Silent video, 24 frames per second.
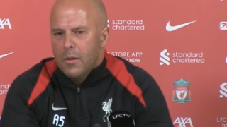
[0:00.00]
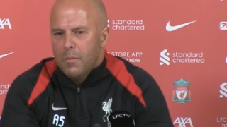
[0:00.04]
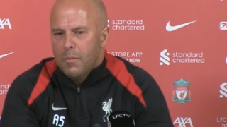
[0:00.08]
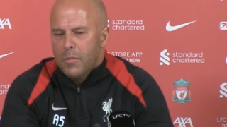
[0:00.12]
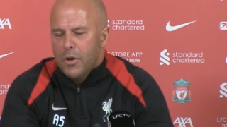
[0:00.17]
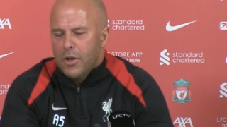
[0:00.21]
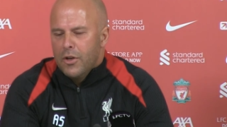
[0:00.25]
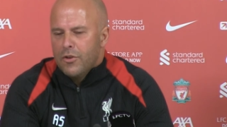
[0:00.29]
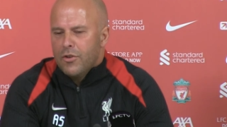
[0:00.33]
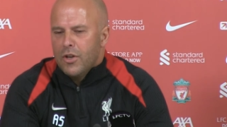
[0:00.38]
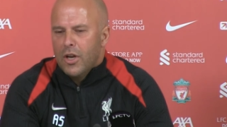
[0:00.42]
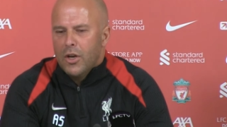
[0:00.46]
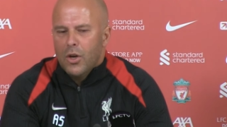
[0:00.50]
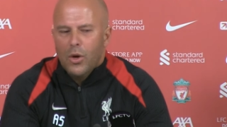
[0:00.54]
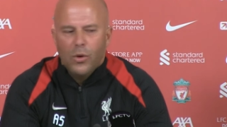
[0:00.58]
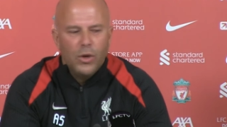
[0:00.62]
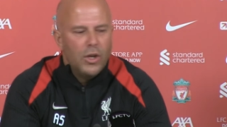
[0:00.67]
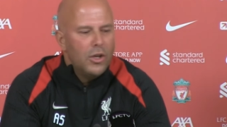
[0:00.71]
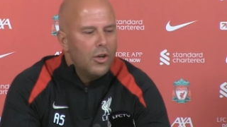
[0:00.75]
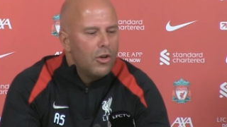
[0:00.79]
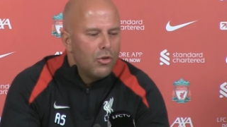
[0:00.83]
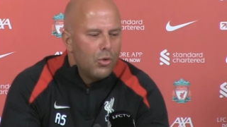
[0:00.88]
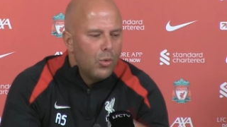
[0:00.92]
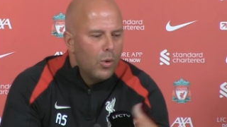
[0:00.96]
but it's not only
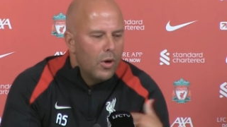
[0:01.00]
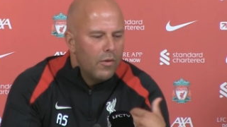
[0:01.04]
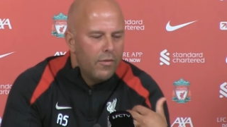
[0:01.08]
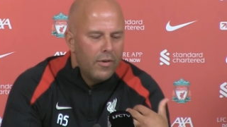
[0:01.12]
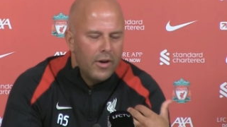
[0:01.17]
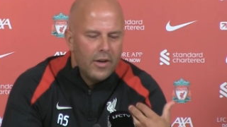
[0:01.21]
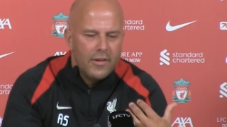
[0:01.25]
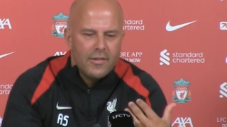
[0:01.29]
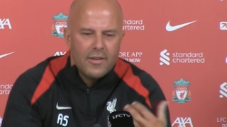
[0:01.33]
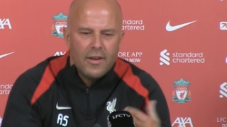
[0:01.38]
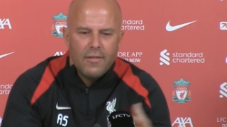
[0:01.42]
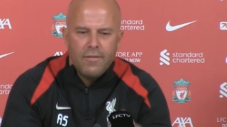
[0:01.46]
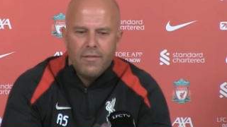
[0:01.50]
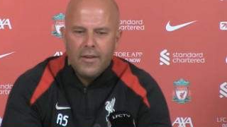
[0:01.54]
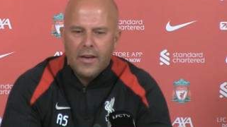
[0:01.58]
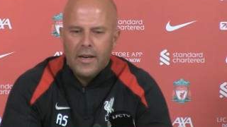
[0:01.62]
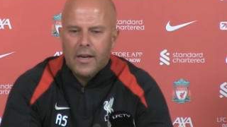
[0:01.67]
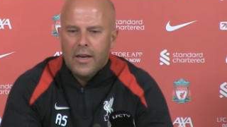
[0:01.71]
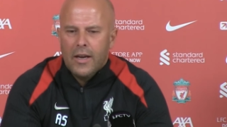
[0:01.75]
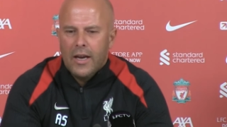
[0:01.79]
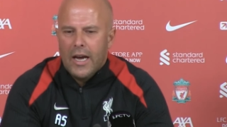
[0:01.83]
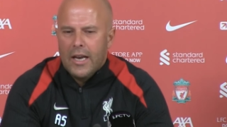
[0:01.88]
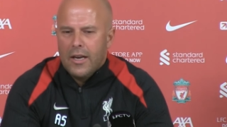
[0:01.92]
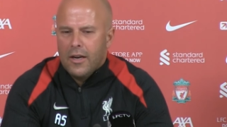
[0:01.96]
the two of us, I
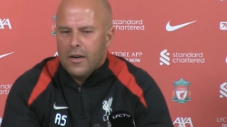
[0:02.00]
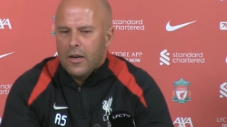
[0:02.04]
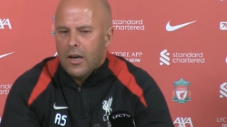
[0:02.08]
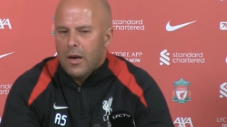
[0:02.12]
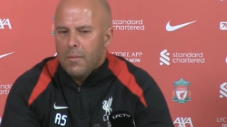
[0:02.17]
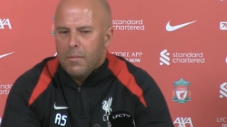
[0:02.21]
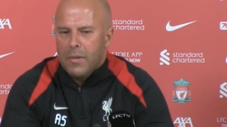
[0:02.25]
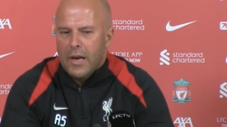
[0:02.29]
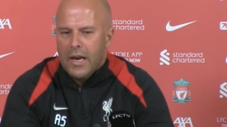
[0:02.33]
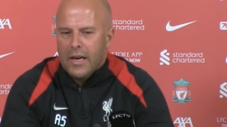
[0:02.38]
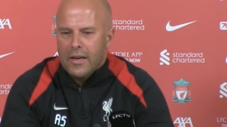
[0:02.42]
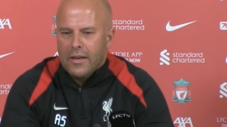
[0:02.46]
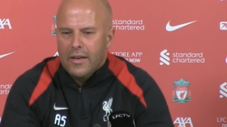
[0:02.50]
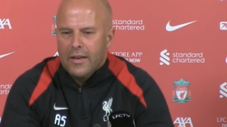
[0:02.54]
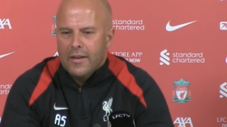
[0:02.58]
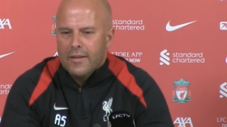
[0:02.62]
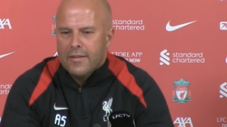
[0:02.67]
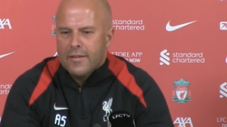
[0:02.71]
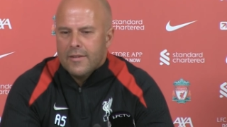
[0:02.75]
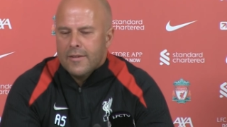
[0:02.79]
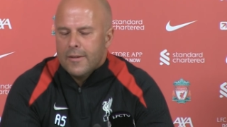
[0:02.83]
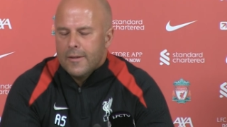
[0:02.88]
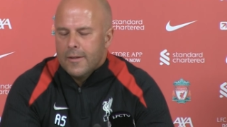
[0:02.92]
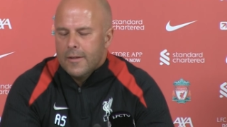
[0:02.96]
think, at a club like
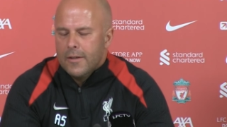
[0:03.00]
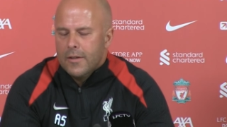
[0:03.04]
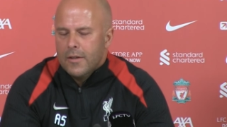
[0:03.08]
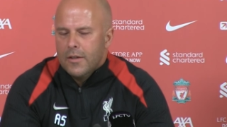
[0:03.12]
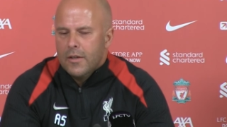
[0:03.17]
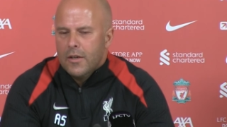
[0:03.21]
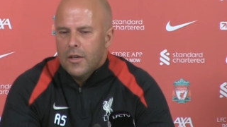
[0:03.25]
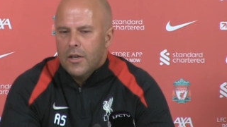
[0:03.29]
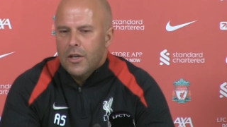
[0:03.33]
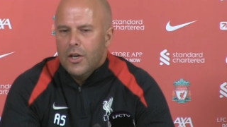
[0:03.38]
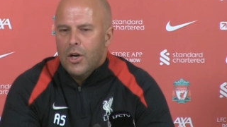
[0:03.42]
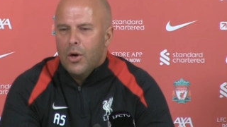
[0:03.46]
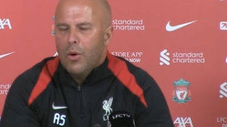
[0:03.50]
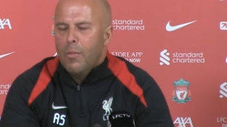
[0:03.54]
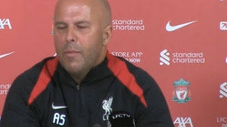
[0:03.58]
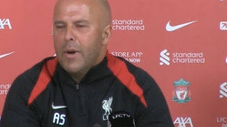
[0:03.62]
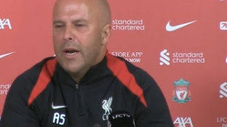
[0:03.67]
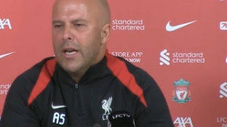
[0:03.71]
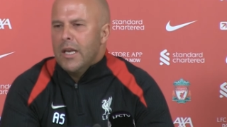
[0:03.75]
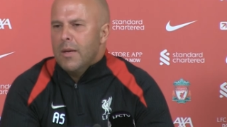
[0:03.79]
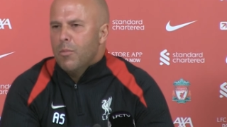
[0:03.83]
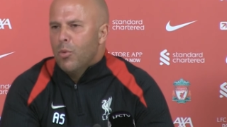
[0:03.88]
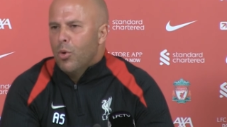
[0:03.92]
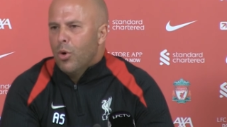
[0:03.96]
this. There are
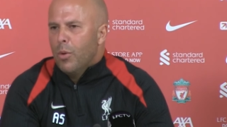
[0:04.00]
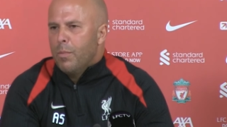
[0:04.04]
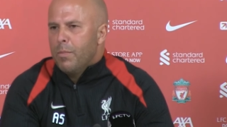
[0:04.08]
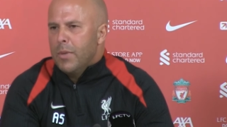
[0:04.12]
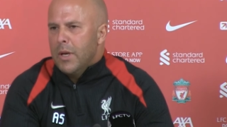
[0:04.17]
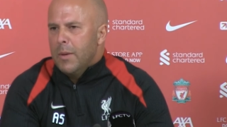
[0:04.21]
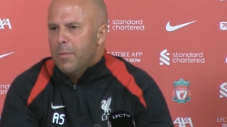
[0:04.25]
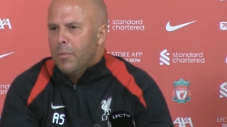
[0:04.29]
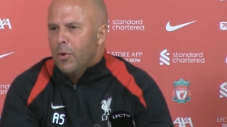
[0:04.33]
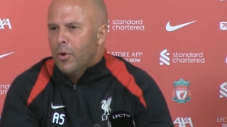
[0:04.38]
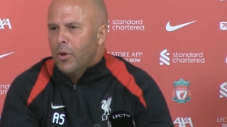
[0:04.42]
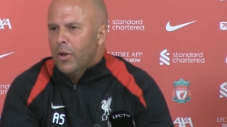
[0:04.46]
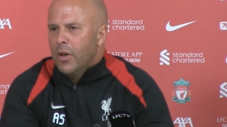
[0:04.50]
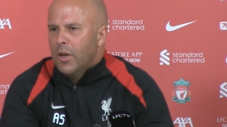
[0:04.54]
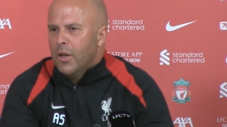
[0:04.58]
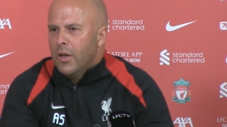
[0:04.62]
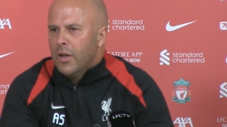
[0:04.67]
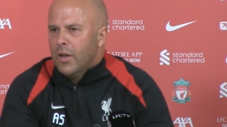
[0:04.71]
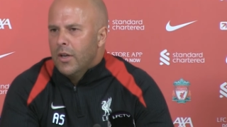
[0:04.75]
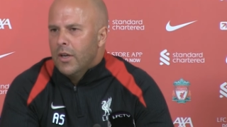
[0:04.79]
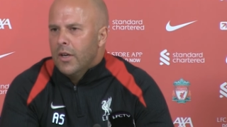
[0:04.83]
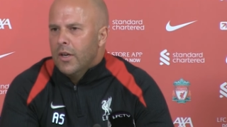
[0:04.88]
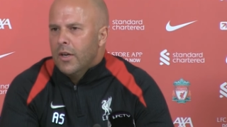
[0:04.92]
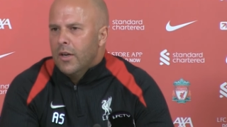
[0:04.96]
many more people
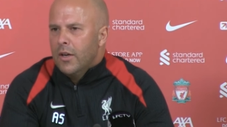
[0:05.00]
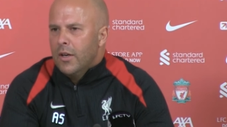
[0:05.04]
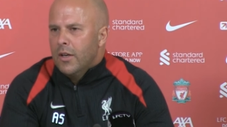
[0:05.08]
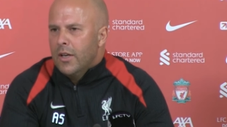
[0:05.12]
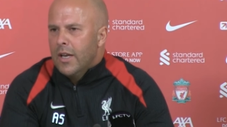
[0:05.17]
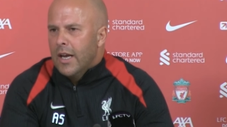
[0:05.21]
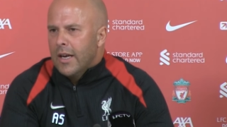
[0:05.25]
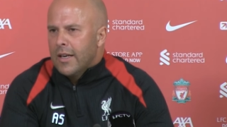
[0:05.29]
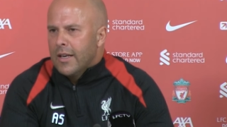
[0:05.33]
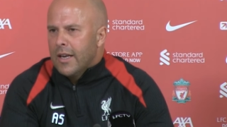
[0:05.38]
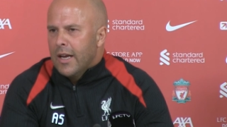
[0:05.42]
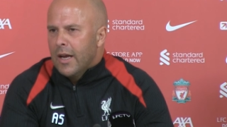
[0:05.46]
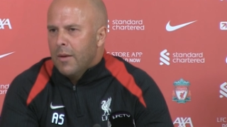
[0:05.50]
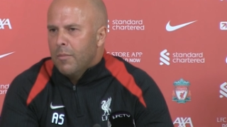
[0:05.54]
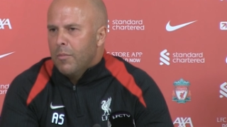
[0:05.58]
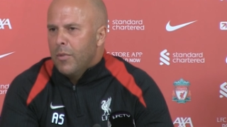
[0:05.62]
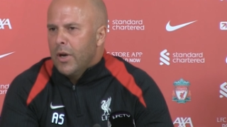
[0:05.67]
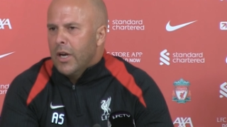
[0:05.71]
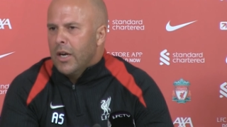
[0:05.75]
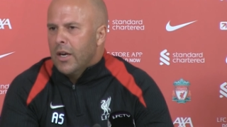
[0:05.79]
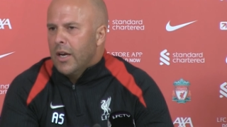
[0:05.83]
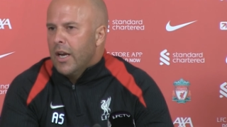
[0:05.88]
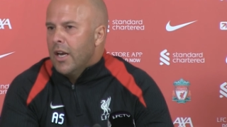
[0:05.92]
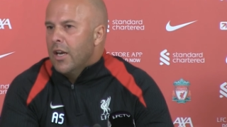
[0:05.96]
that can
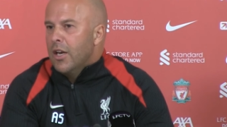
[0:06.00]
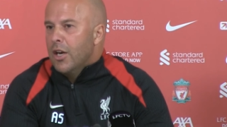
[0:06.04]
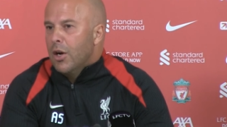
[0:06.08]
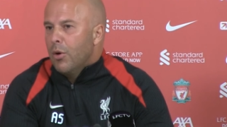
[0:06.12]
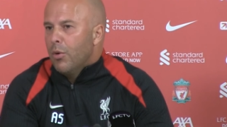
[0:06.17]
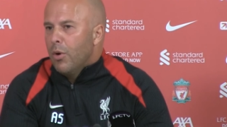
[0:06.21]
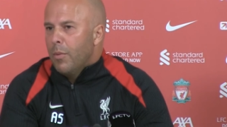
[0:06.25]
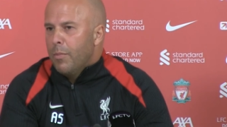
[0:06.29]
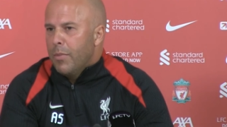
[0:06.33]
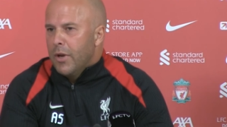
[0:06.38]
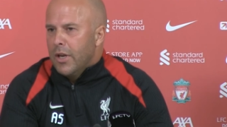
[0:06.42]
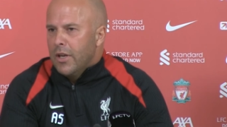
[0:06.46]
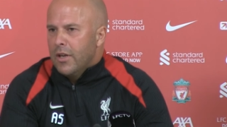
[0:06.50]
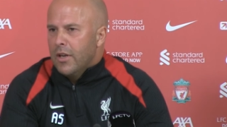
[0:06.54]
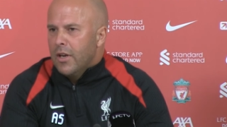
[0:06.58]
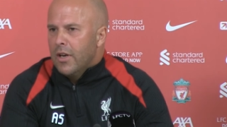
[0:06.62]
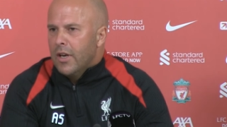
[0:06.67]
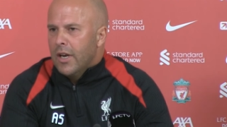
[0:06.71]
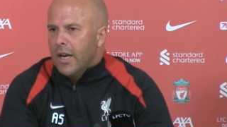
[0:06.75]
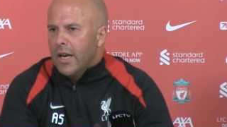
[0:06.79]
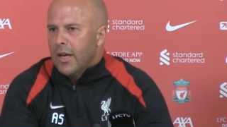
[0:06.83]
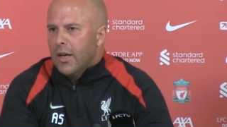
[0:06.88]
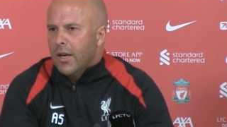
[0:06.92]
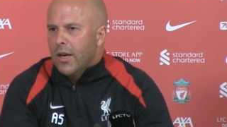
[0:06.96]
bring in their
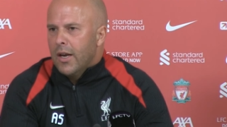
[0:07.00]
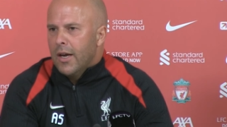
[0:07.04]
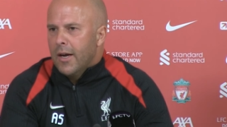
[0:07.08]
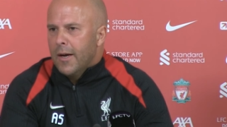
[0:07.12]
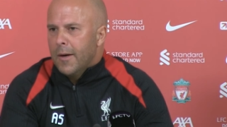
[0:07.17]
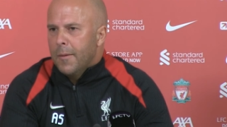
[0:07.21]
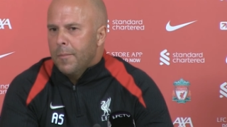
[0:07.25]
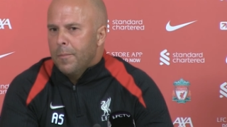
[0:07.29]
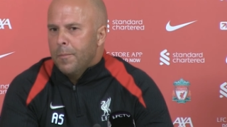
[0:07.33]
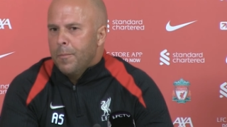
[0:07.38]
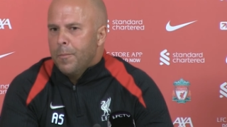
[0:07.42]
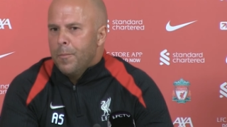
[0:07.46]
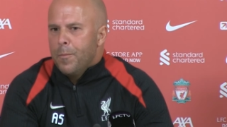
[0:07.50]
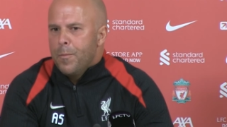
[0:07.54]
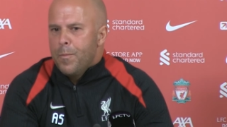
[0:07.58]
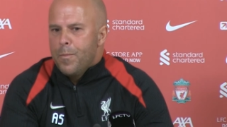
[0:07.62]
opinion, and, um,